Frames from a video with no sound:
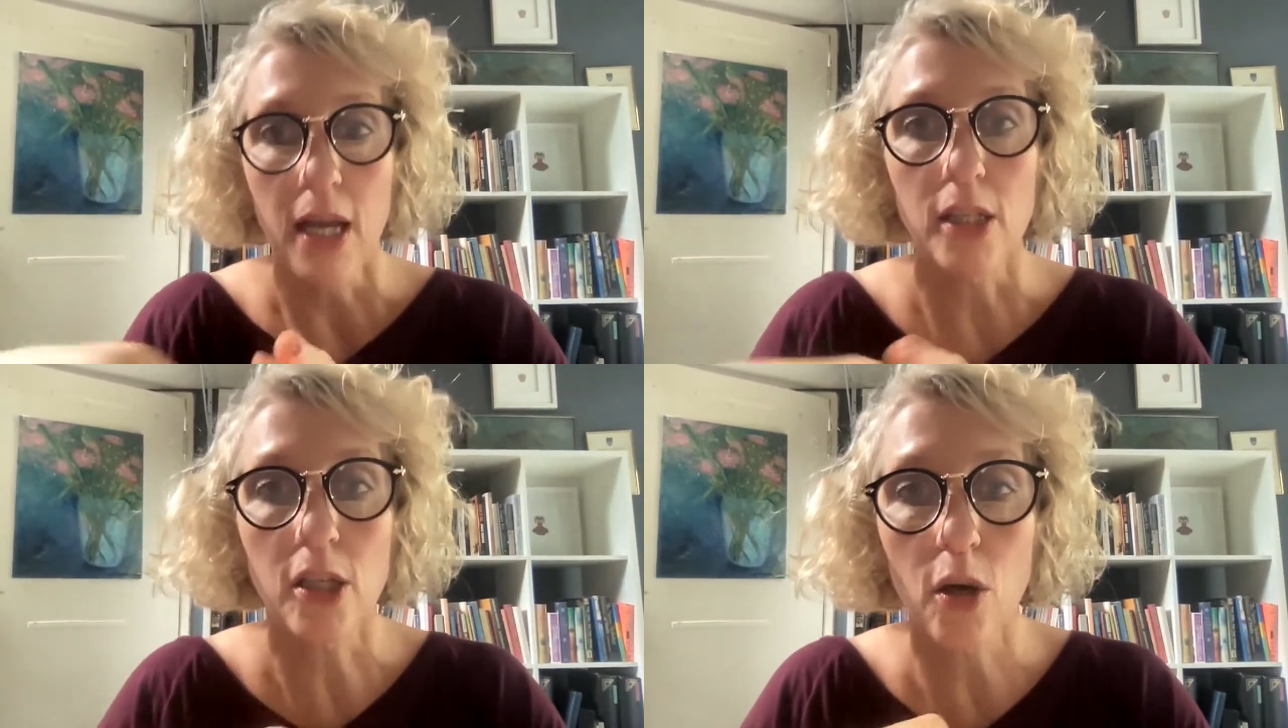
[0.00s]

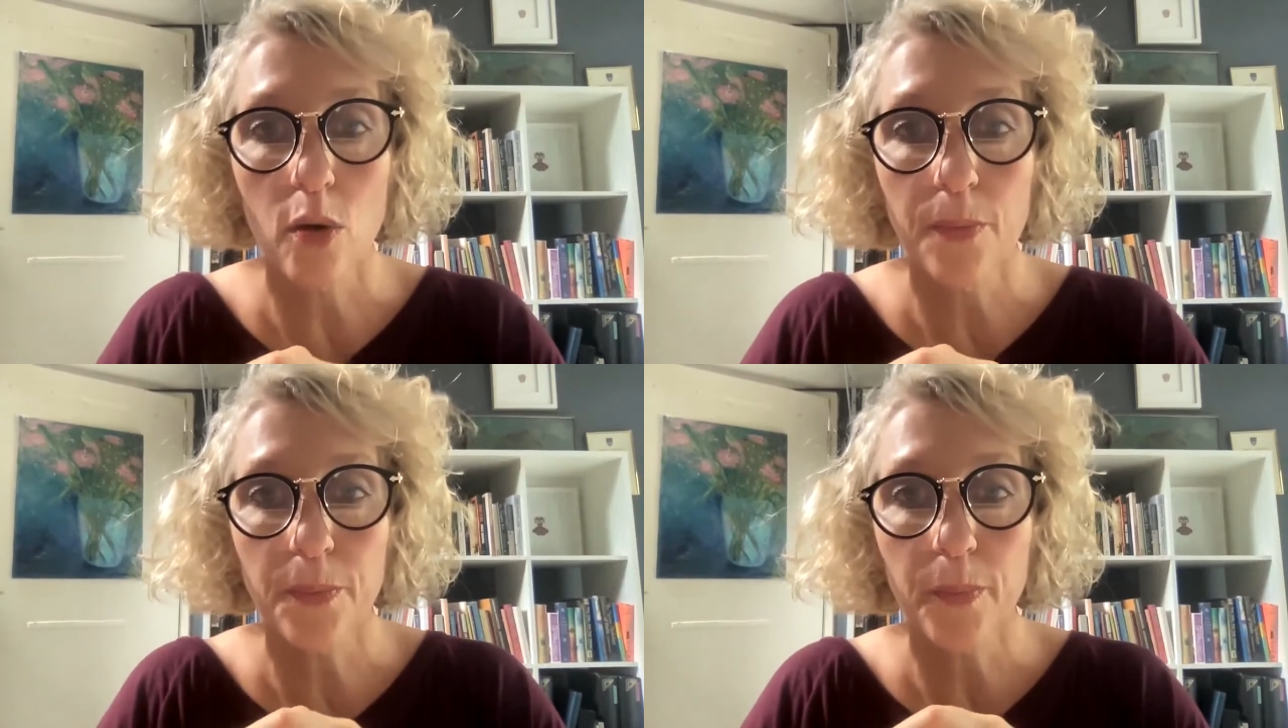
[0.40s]

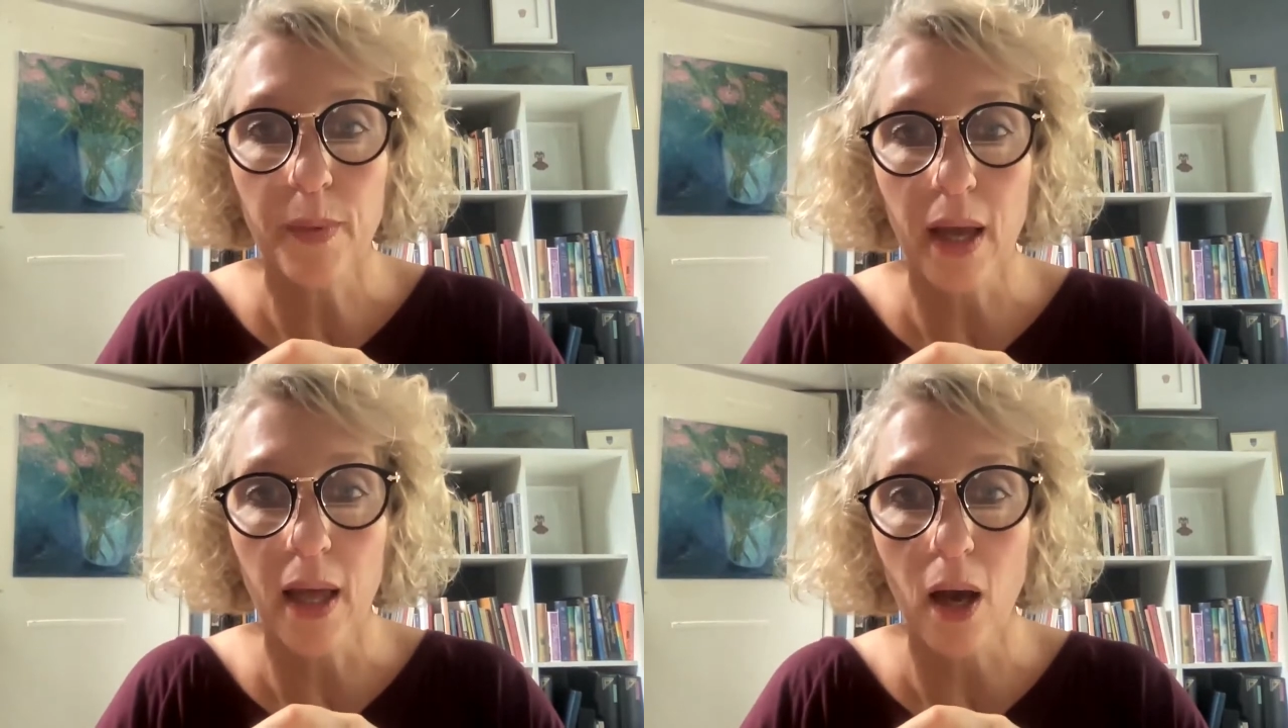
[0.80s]
So
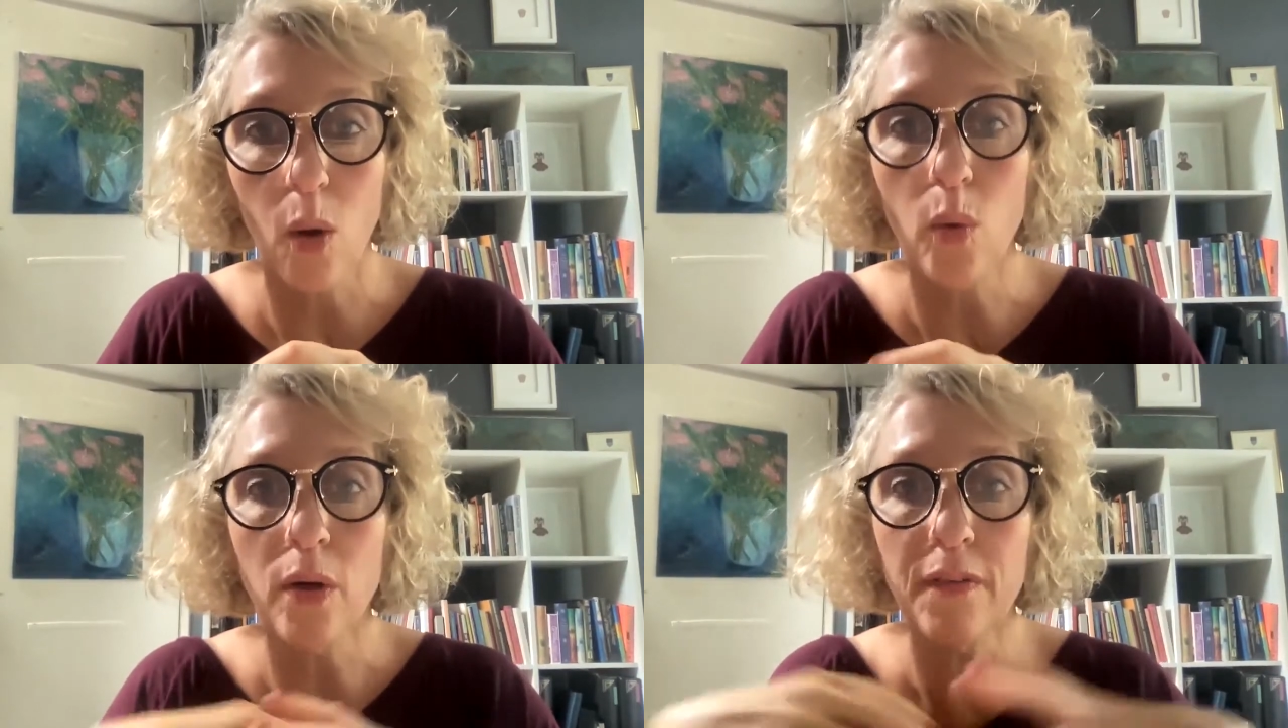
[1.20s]

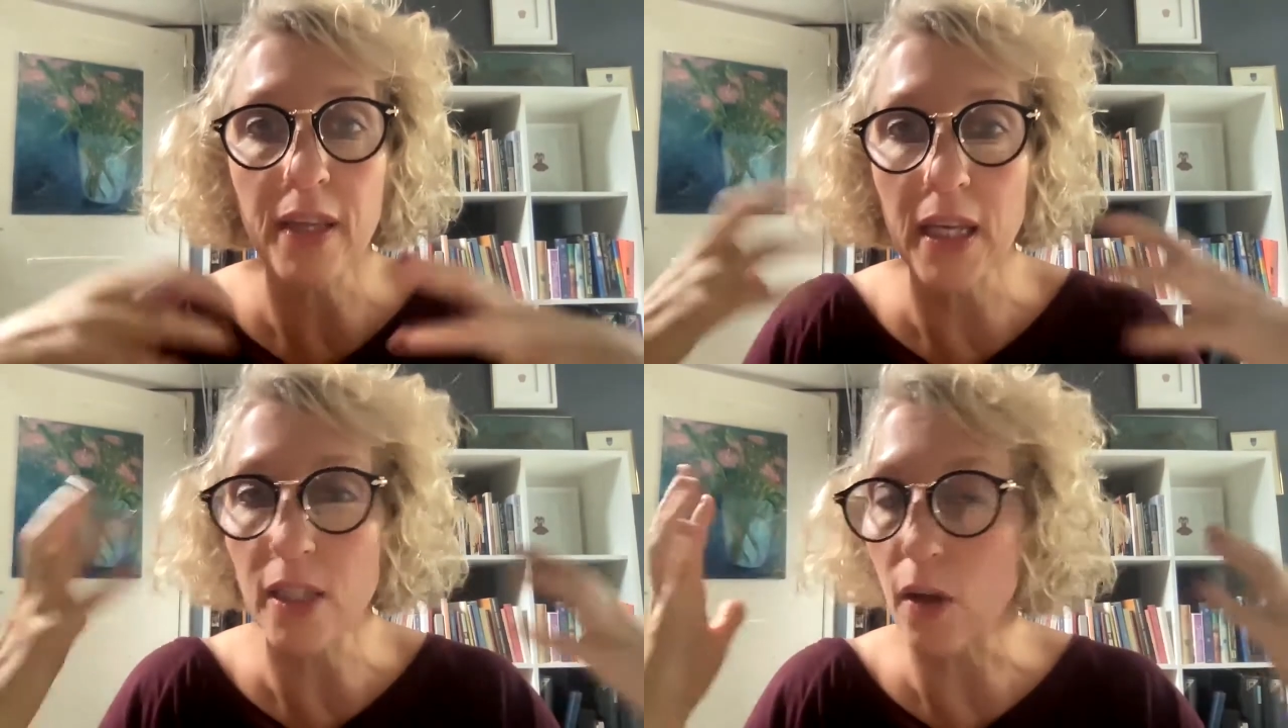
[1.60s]
all of
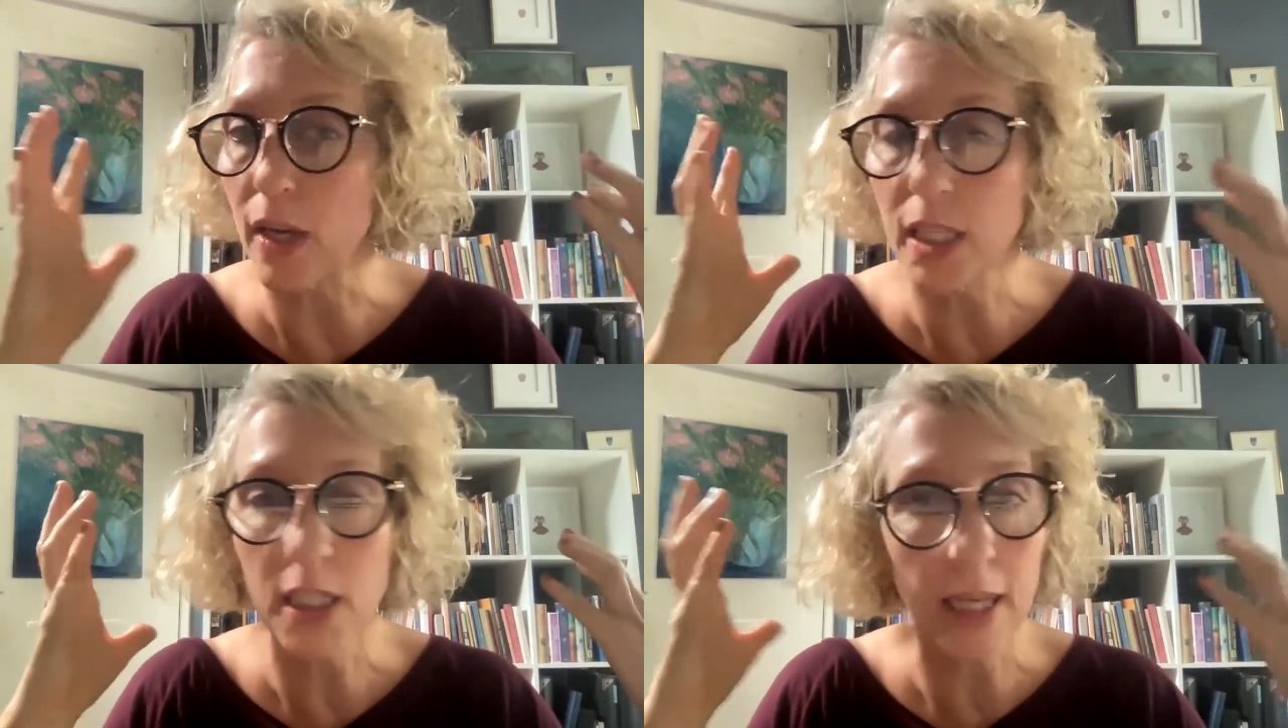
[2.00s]
these are
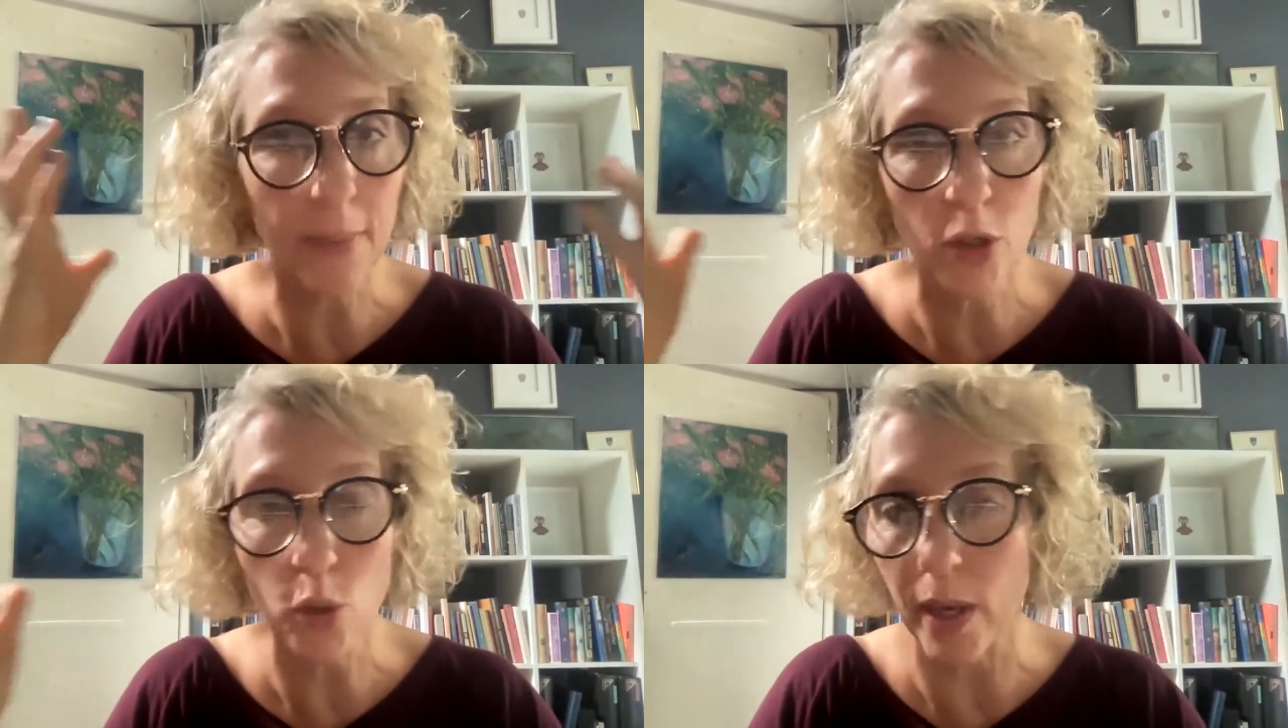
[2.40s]

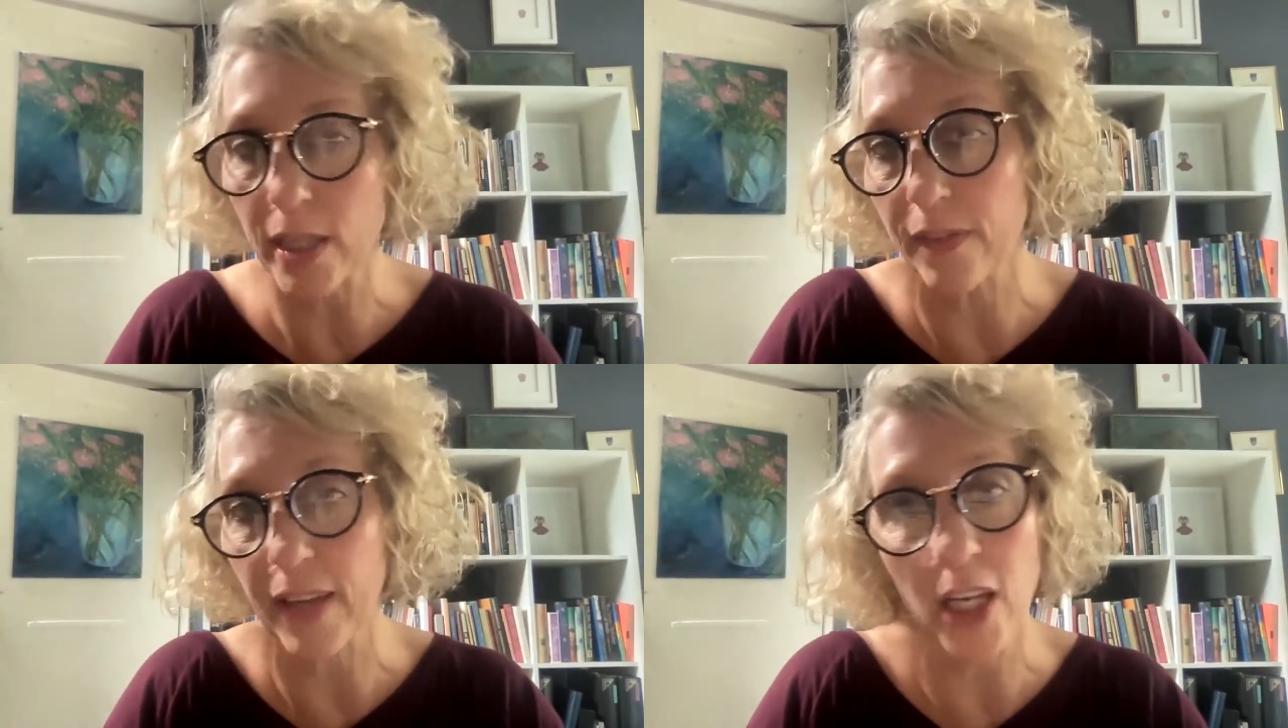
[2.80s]
established
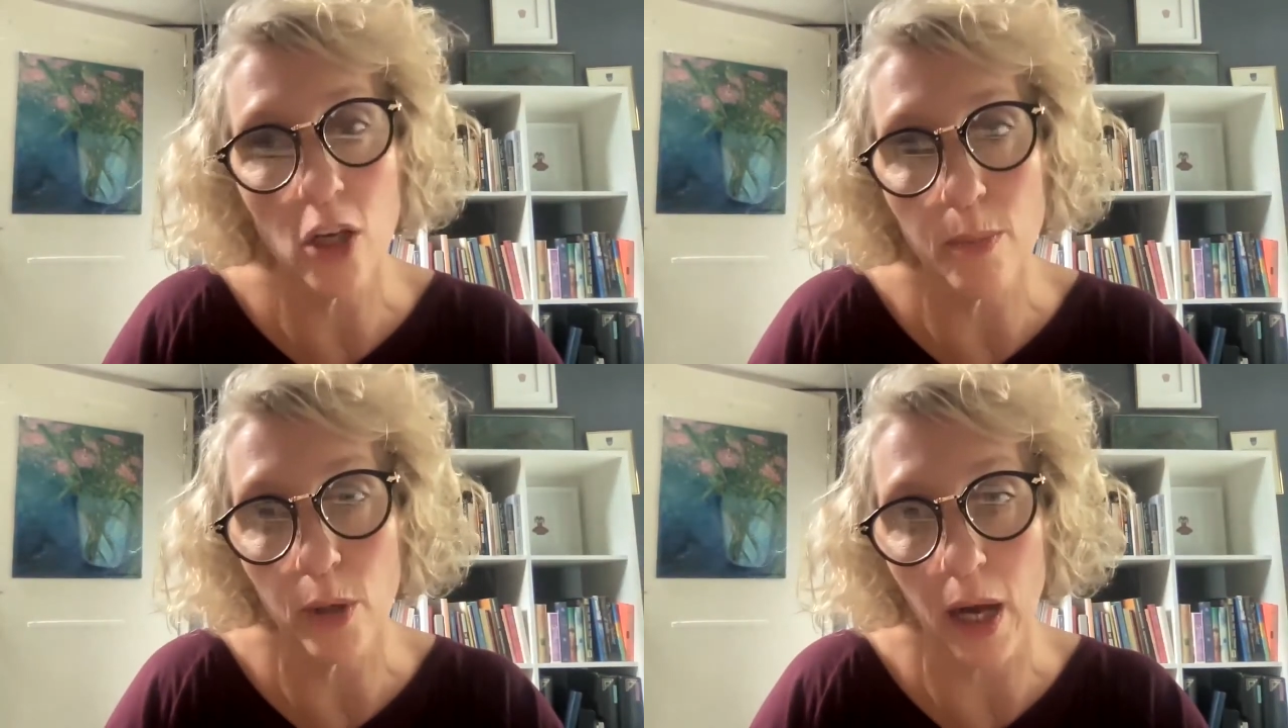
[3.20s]
ways of getting
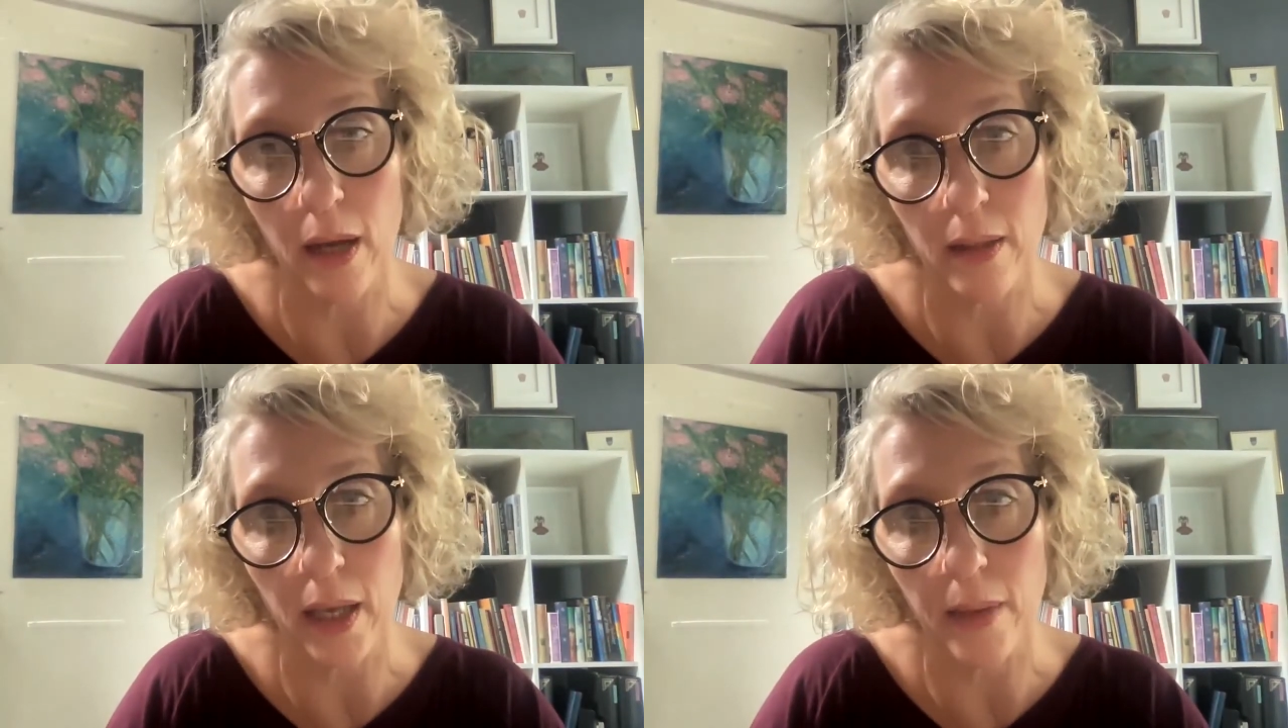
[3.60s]
your book
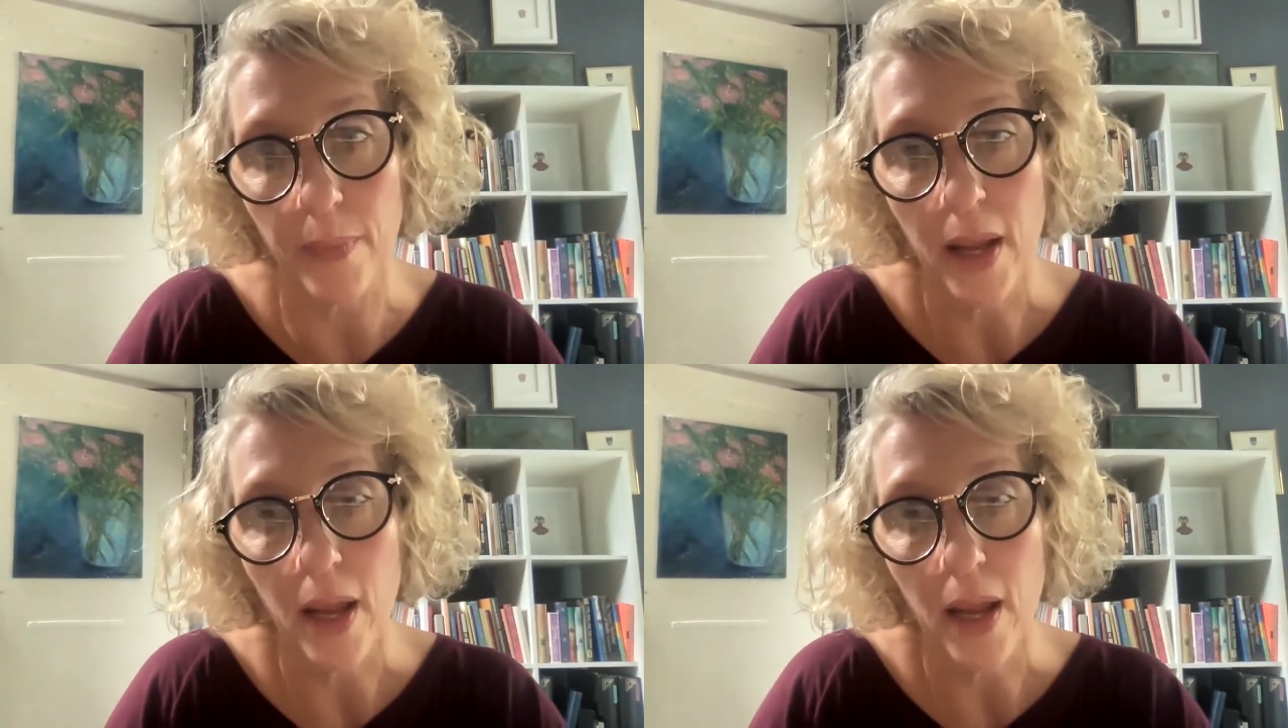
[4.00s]
out there,